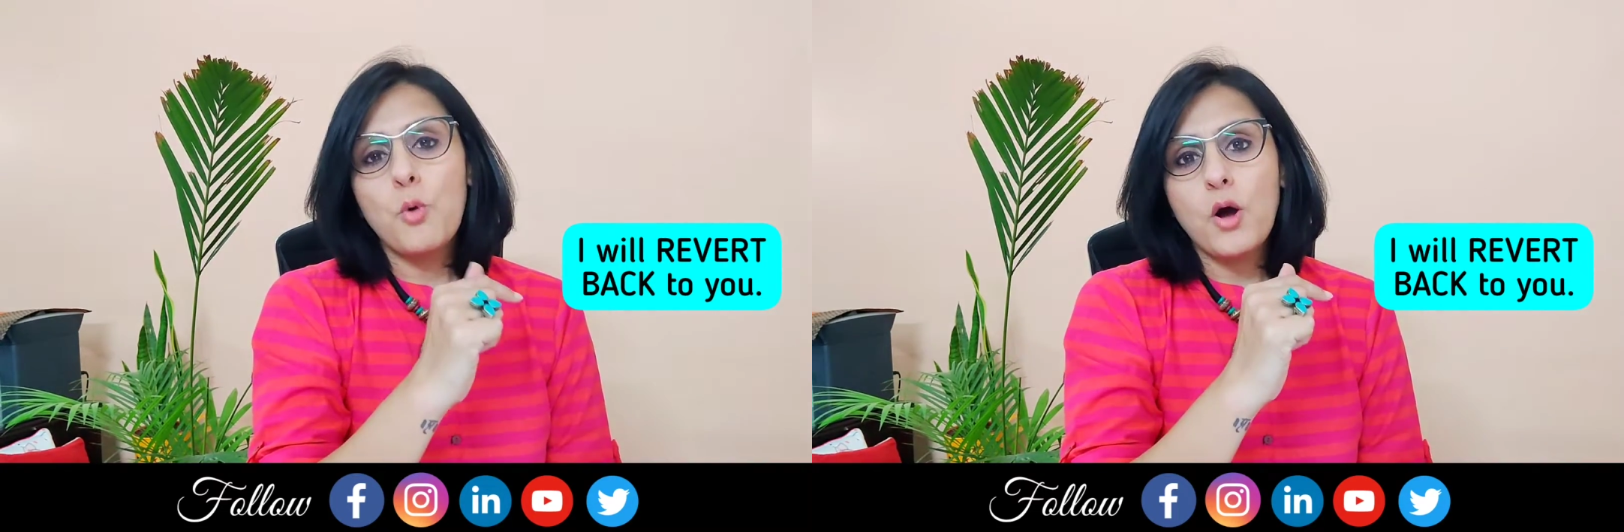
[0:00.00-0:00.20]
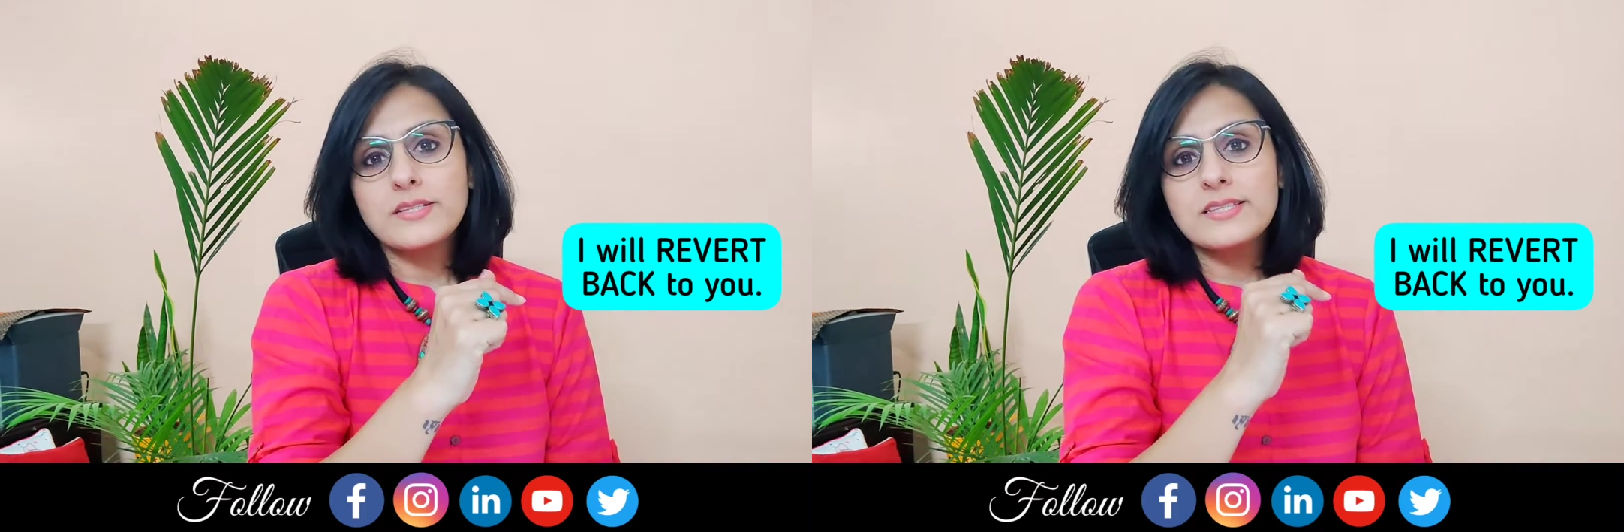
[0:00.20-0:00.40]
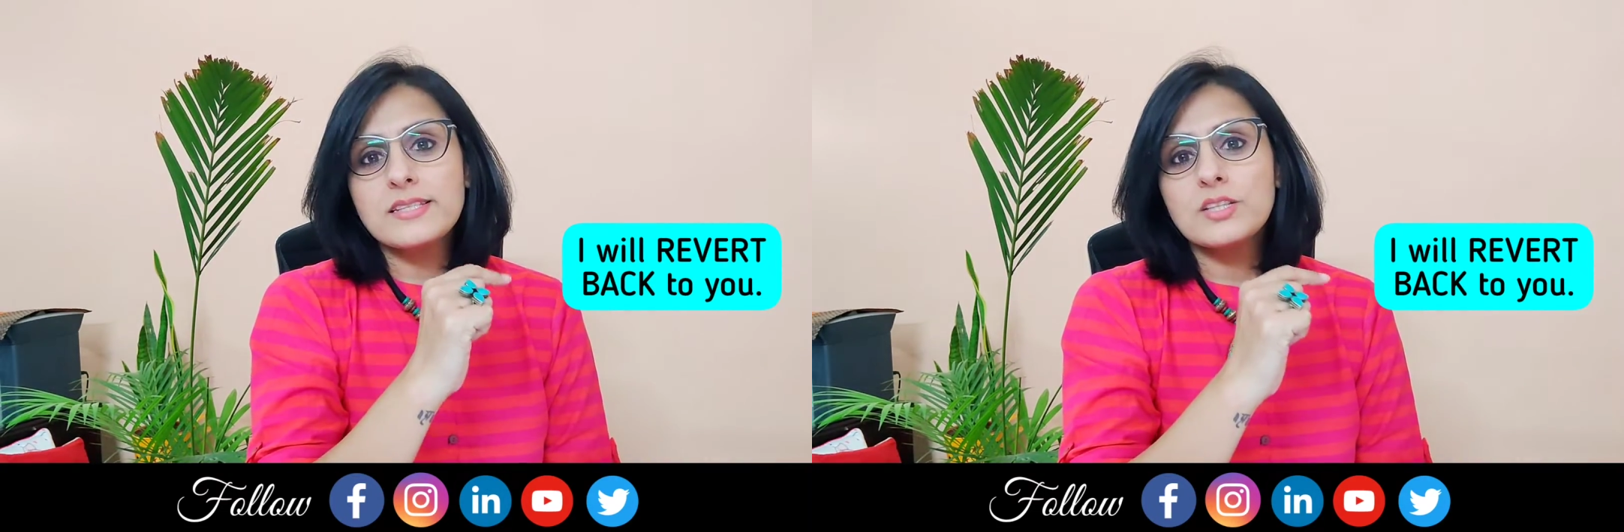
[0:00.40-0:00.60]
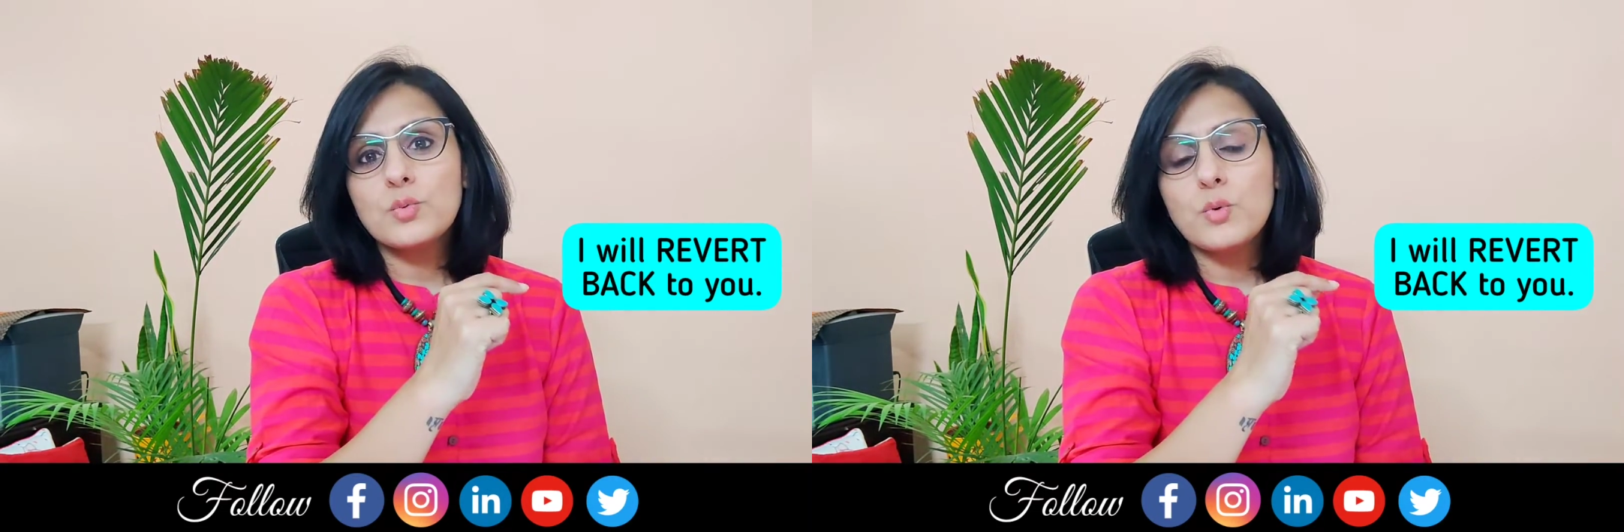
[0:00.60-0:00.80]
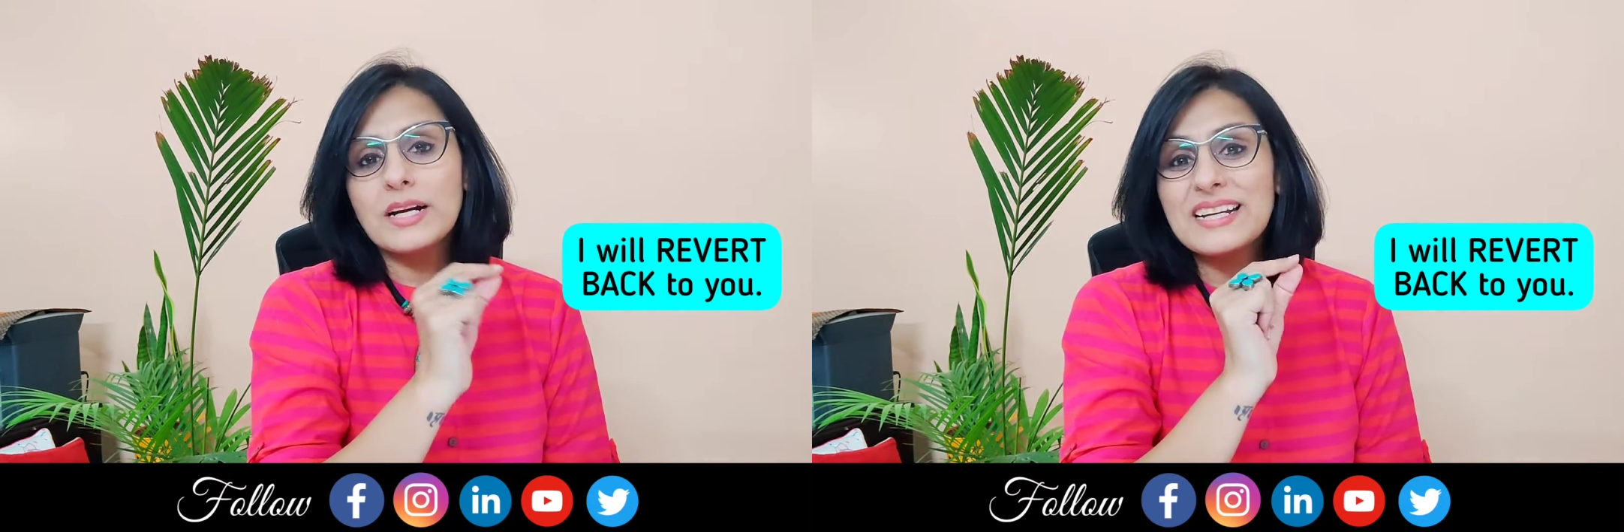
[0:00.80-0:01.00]
was the
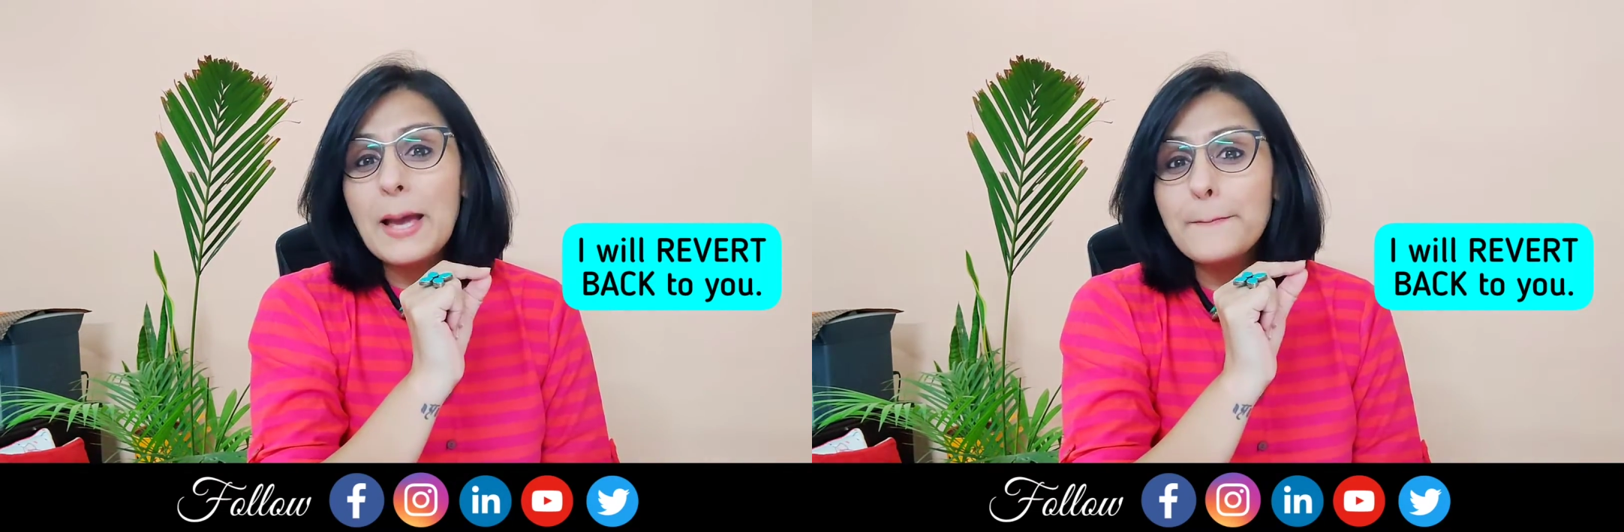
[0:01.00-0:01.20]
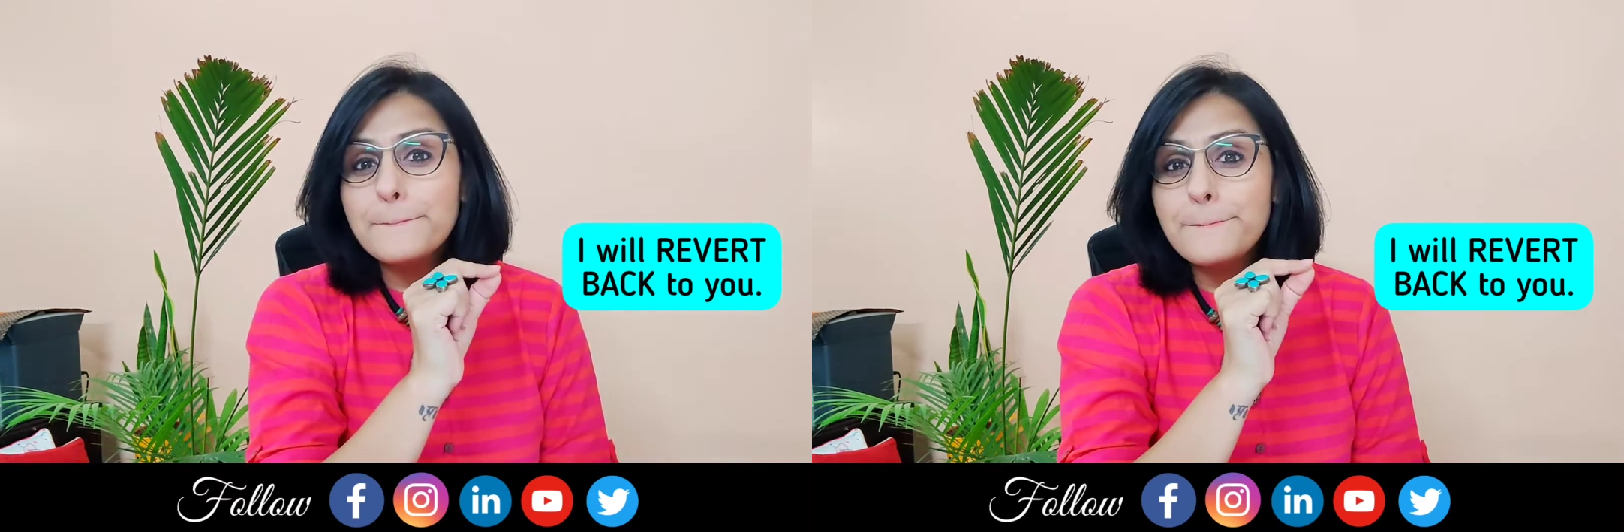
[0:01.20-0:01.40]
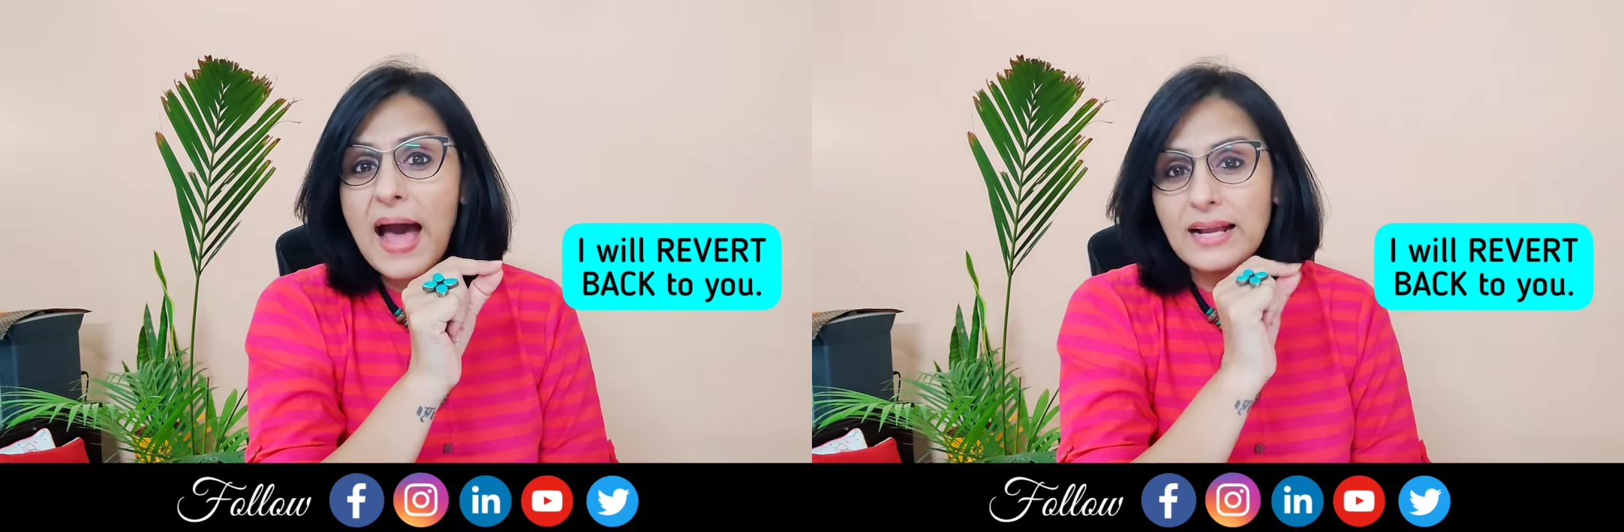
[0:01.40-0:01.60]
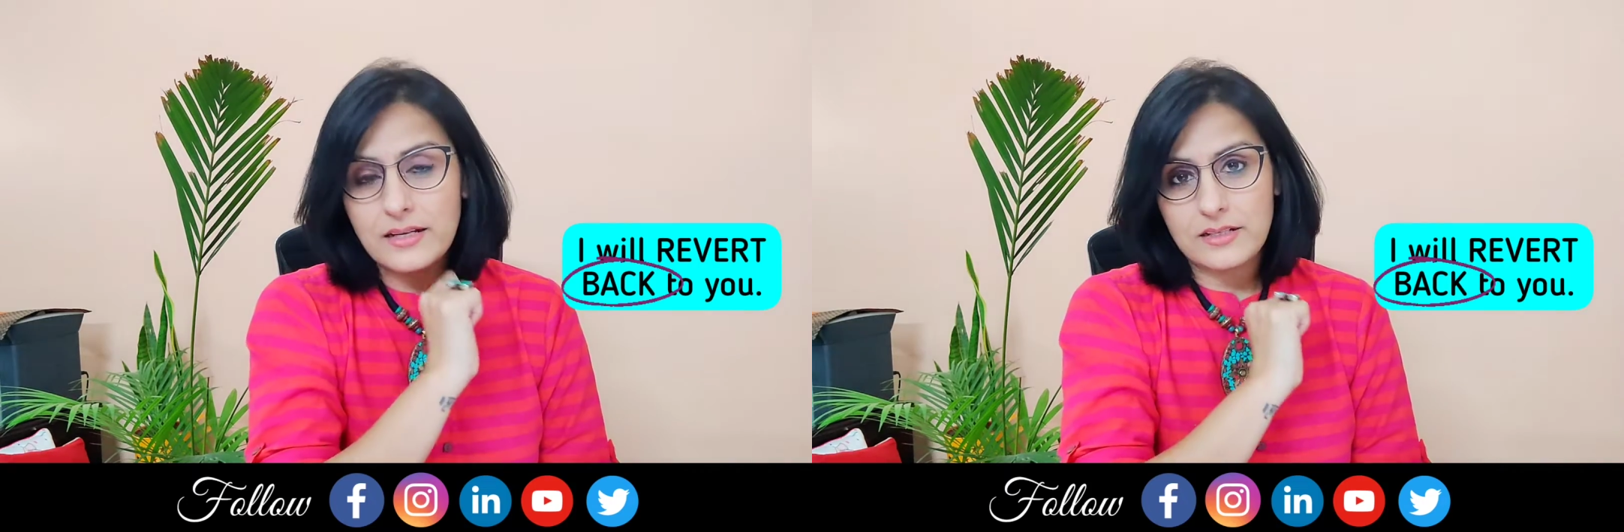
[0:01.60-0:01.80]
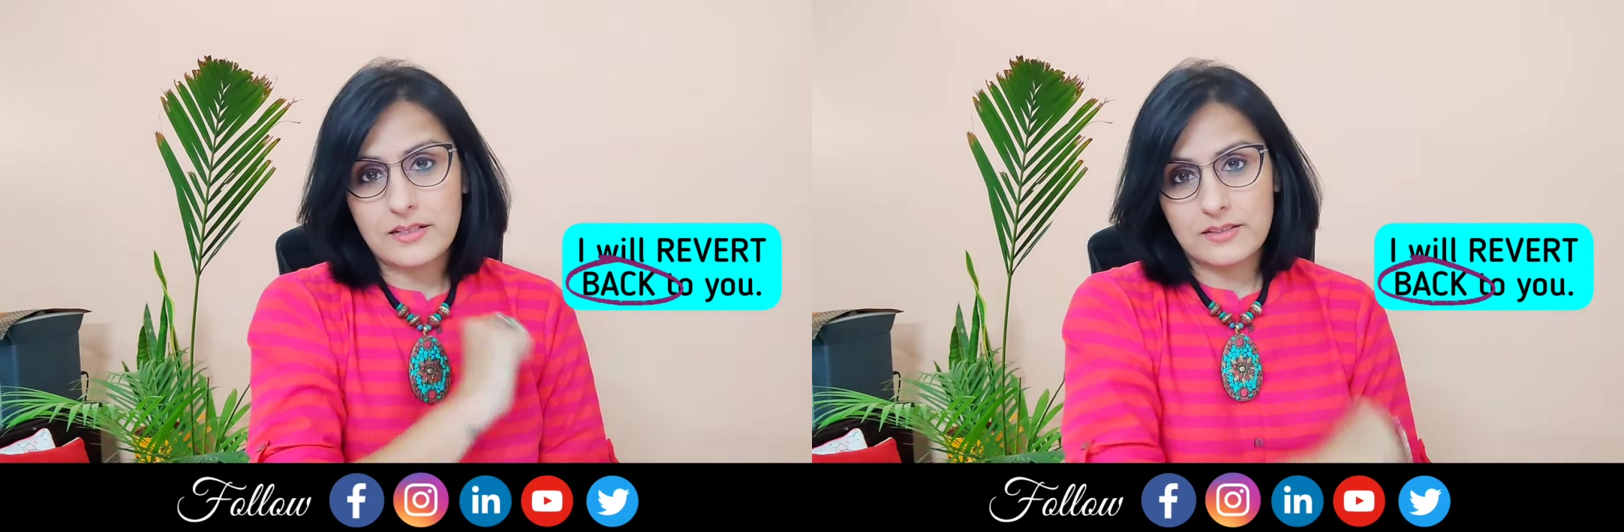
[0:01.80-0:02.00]
word
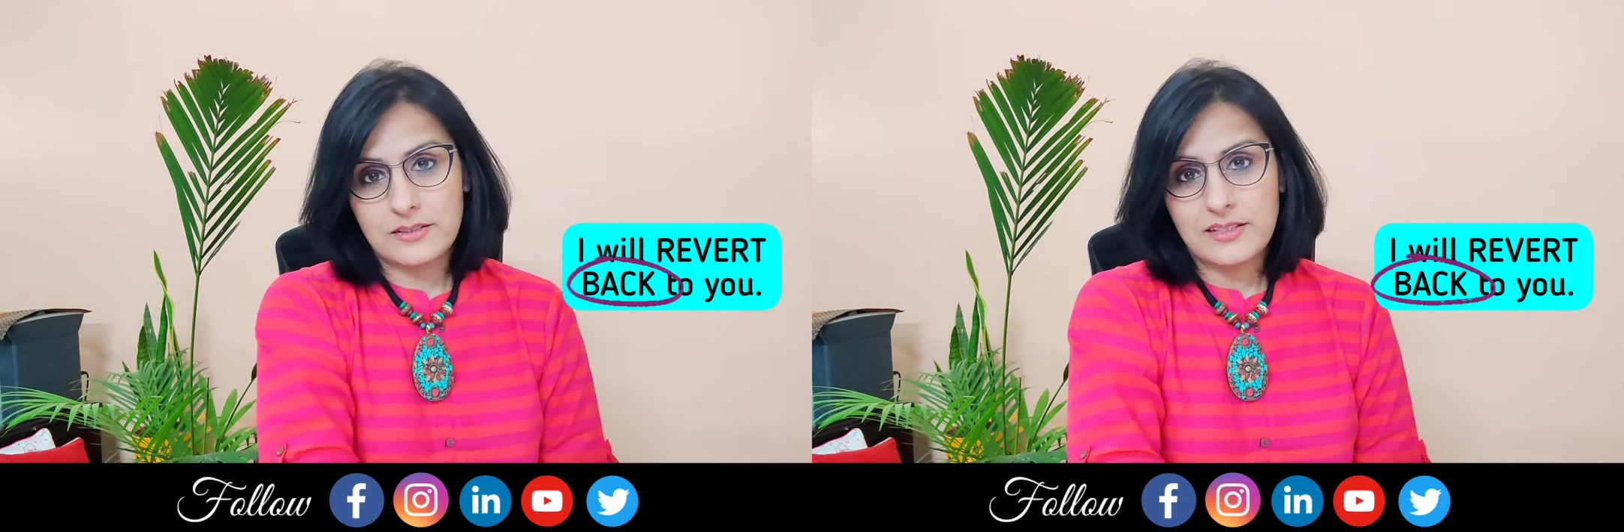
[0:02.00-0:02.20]
back.